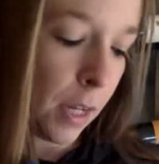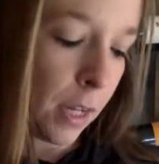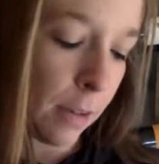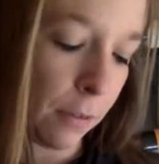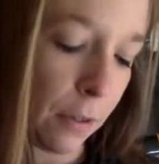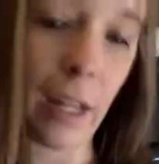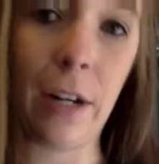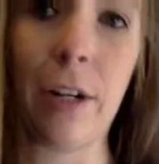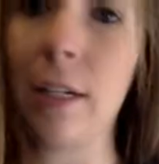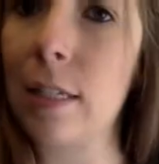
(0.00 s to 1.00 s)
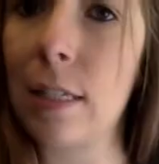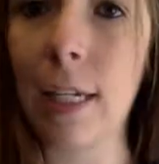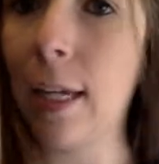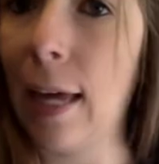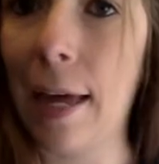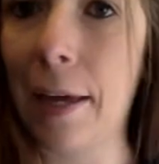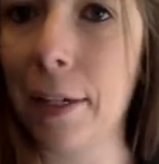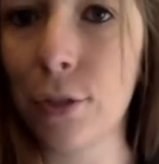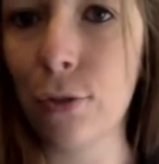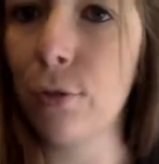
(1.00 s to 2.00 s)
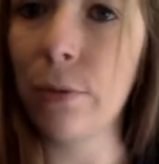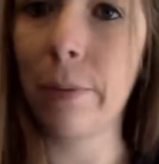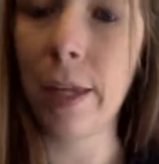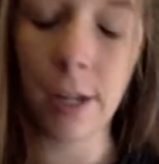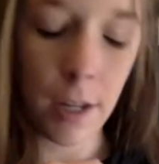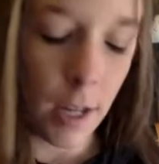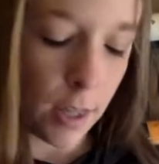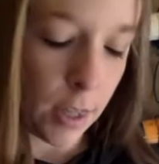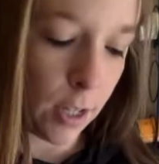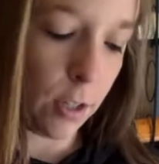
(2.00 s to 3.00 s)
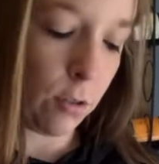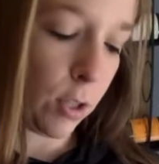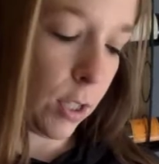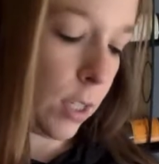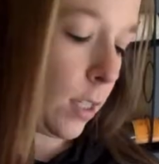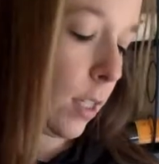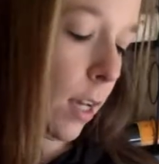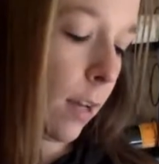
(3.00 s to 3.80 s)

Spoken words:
if our letter is like X or something, then you just